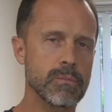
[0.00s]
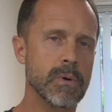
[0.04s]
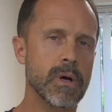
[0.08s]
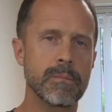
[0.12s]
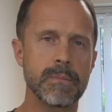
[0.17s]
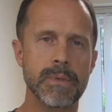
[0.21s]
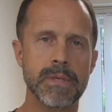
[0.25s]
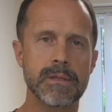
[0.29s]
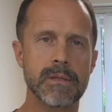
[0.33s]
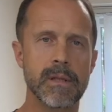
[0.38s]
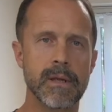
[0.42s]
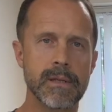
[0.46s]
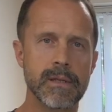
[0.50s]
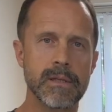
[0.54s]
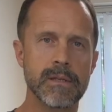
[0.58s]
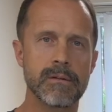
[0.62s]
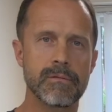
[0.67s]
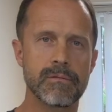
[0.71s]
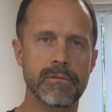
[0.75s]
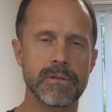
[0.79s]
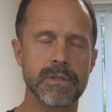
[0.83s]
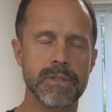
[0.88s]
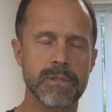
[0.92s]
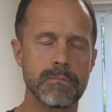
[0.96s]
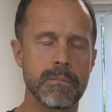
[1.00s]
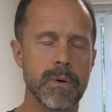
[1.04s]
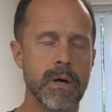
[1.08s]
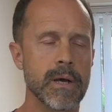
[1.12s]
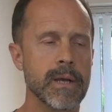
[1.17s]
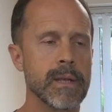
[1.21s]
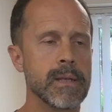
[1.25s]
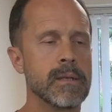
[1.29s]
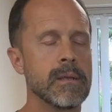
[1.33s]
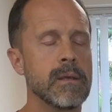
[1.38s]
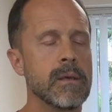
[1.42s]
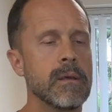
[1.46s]
might be slightly different to
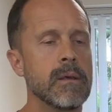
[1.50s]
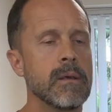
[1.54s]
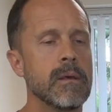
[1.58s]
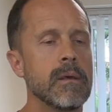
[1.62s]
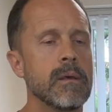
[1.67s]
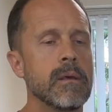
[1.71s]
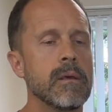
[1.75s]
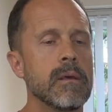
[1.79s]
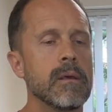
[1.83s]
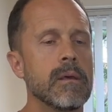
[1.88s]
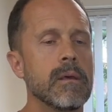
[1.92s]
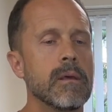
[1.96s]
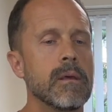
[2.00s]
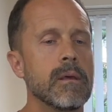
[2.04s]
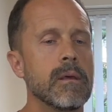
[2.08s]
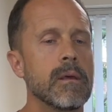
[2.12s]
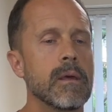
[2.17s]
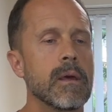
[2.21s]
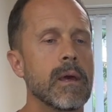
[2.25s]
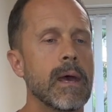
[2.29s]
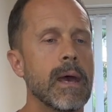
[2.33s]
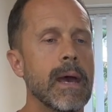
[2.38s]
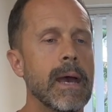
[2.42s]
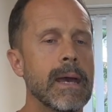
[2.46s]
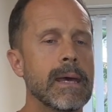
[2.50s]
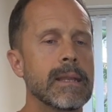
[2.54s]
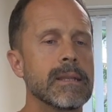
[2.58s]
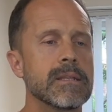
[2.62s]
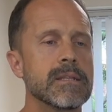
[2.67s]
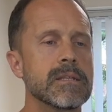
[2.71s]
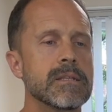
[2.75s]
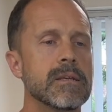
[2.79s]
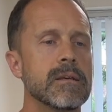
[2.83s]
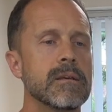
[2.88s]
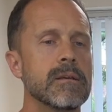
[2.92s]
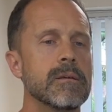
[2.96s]
mine.
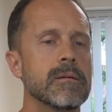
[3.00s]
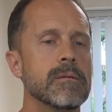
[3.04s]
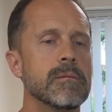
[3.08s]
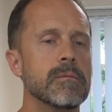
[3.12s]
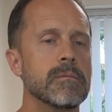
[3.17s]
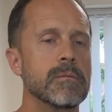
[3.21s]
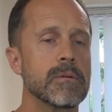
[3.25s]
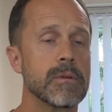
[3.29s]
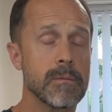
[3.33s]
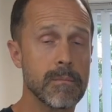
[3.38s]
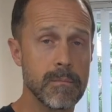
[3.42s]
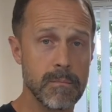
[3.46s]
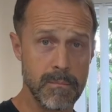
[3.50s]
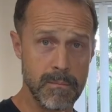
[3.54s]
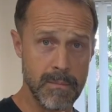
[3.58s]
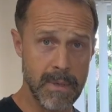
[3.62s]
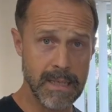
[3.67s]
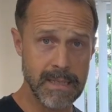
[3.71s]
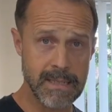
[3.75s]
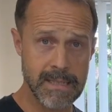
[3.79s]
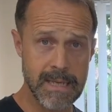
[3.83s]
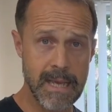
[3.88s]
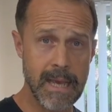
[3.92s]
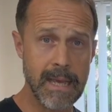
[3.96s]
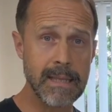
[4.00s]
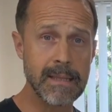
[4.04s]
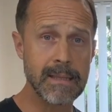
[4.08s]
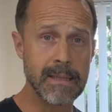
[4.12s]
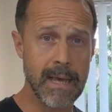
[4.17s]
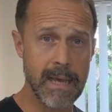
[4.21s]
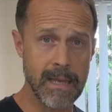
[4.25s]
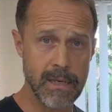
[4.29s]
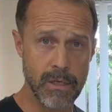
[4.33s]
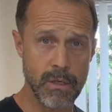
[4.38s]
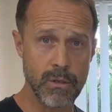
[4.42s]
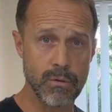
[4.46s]
And maintain
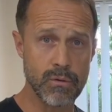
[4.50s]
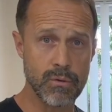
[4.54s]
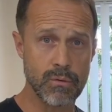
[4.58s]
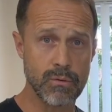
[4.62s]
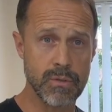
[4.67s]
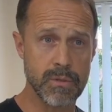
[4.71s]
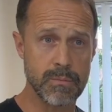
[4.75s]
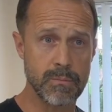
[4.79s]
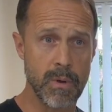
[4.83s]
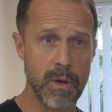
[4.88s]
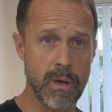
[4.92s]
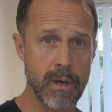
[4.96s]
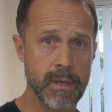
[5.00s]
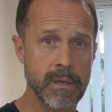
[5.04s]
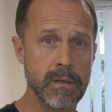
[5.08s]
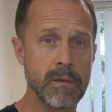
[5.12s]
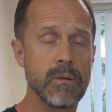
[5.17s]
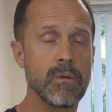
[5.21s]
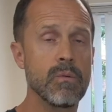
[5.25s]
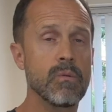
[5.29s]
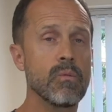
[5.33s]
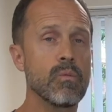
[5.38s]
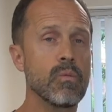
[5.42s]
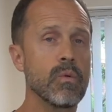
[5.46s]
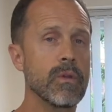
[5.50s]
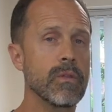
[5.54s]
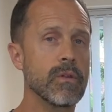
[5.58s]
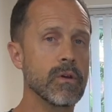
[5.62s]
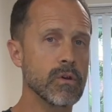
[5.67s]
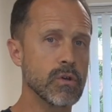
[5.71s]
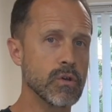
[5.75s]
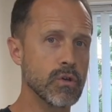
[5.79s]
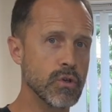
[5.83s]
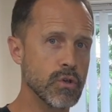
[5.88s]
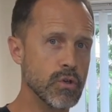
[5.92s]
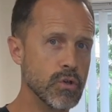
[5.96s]
that neutral spine with a
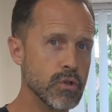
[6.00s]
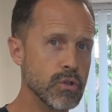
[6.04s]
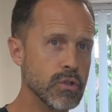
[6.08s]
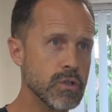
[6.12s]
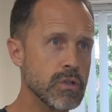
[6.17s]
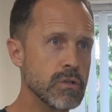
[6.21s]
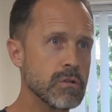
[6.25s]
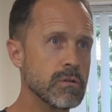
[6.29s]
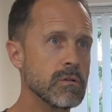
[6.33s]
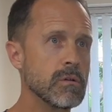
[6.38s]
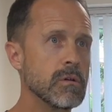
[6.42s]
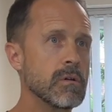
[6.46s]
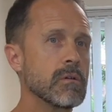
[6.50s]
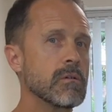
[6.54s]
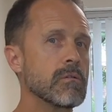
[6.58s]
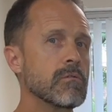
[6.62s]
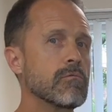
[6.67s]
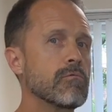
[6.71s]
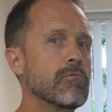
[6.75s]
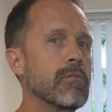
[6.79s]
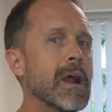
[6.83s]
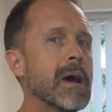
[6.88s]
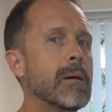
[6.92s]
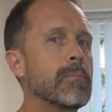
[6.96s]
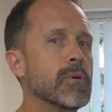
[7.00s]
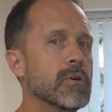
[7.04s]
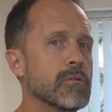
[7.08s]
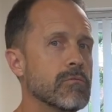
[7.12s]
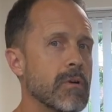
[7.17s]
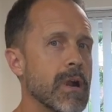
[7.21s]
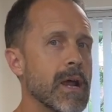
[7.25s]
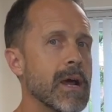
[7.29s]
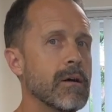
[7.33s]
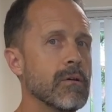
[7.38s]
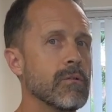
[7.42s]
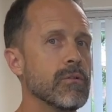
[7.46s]
good
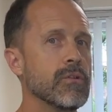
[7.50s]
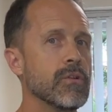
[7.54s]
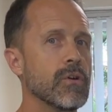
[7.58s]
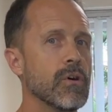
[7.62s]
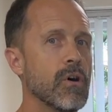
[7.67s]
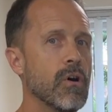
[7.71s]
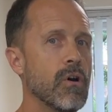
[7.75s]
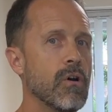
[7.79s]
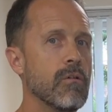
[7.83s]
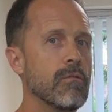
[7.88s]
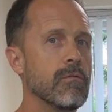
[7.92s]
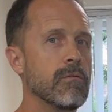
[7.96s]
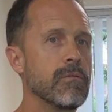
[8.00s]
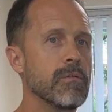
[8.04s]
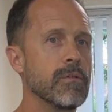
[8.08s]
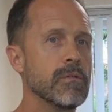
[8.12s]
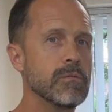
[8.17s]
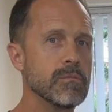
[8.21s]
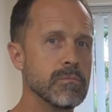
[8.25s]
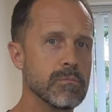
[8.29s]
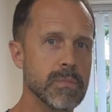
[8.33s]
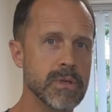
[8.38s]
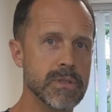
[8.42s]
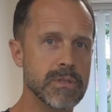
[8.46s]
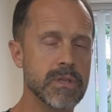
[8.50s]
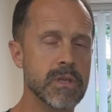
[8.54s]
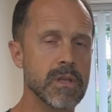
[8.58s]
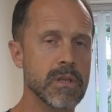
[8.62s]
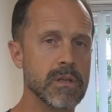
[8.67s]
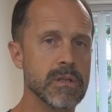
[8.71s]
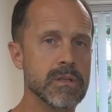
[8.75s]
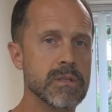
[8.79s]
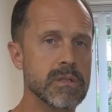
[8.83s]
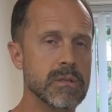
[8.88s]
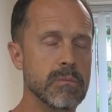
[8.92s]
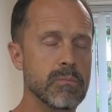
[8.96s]
wraparound of
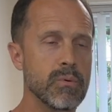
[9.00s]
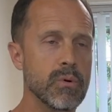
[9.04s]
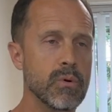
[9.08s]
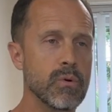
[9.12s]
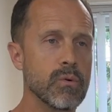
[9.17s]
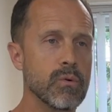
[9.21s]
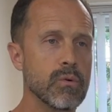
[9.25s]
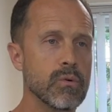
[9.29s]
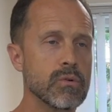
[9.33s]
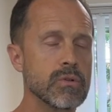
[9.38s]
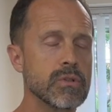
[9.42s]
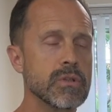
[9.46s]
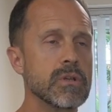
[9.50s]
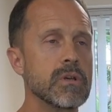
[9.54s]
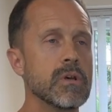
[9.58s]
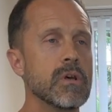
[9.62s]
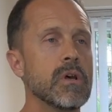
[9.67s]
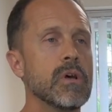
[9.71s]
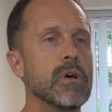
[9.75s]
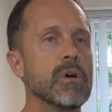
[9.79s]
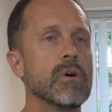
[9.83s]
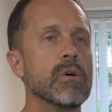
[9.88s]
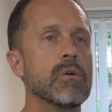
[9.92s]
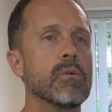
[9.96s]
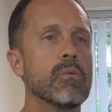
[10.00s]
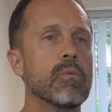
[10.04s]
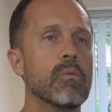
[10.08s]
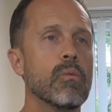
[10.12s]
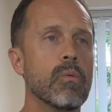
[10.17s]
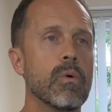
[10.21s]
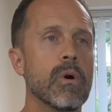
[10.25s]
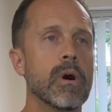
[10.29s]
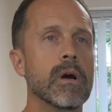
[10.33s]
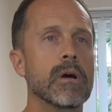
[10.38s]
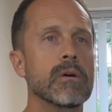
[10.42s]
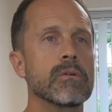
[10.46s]
muscular support
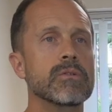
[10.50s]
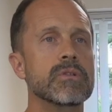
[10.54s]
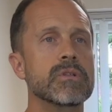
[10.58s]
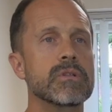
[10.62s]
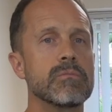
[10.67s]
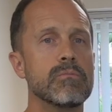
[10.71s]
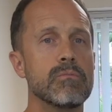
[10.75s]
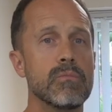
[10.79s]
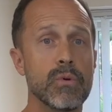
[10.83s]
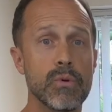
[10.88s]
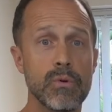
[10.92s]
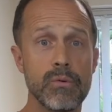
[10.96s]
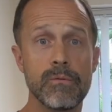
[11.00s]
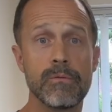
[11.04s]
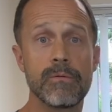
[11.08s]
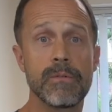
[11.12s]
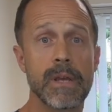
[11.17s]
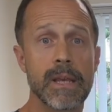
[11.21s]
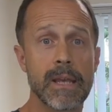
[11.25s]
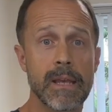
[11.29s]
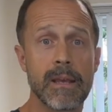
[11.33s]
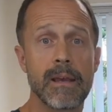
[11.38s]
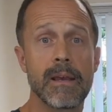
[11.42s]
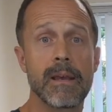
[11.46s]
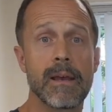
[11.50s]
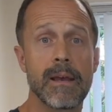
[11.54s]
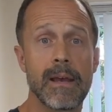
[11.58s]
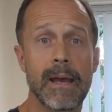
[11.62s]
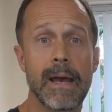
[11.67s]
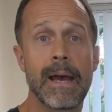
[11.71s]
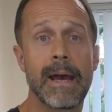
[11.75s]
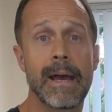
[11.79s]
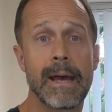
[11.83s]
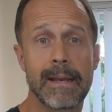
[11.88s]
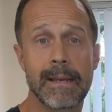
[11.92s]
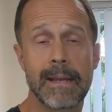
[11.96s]
whilst moving
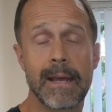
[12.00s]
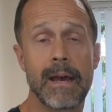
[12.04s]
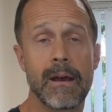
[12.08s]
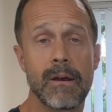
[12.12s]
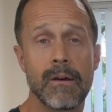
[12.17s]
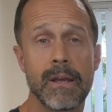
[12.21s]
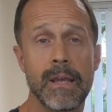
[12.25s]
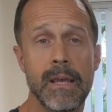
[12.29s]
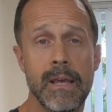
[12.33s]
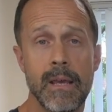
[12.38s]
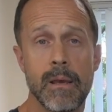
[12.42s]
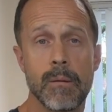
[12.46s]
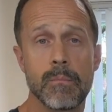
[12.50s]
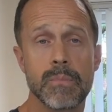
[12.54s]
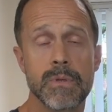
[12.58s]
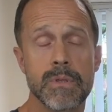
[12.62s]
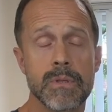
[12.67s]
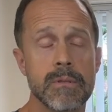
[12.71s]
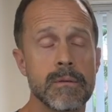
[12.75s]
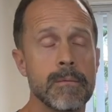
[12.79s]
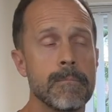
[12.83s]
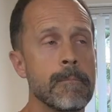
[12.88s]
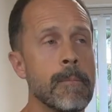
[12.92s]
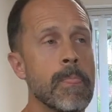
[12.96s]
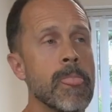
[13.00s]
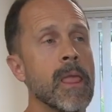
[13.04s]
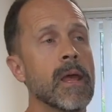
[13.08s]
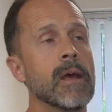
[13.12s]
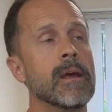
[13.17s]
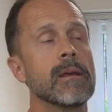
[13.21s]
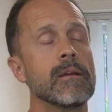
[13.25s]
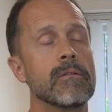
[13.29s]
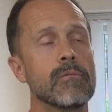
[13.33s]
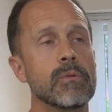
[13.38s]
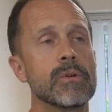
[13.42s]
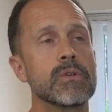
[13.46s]
at our hips.
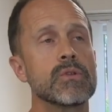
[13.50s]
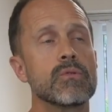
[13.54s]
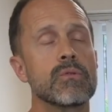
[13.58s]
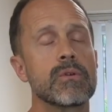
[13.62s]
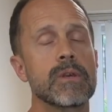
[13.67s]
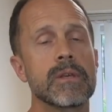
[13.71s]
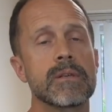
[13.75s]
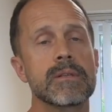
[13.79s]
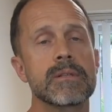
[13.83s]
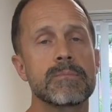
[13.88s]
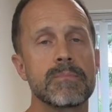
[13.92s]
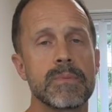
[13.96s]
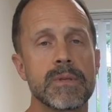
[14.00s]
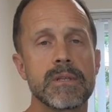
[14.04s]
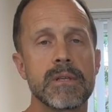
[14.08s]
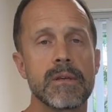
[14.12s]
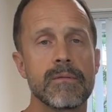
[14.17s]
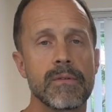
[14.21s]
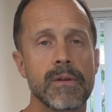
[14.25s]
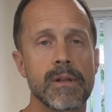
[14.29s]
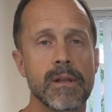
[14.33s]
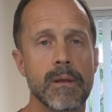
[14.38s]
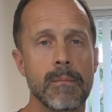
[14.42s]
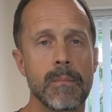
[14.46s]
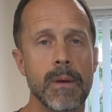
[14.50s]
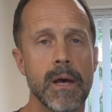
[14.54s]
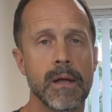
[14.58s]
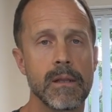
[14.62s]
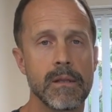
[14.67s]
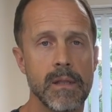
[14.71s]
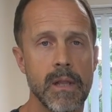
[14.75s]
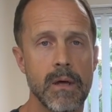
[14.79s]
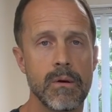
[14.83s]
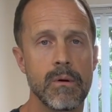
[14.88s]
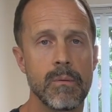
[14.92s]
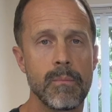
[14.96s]
If we're talking specifically about
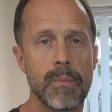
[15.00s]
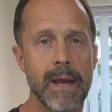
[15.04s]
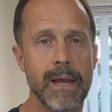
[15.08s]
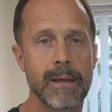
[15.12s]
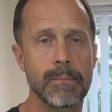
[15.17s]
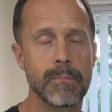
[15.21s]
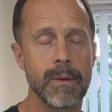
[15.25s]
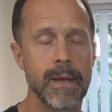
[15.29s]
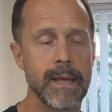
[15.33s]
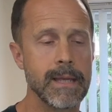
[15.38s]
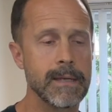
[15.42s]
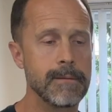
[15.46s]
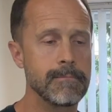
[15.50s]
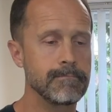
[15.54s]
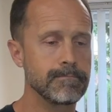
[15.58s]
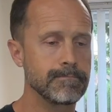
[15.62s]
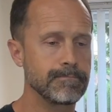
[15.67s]
lower back pain,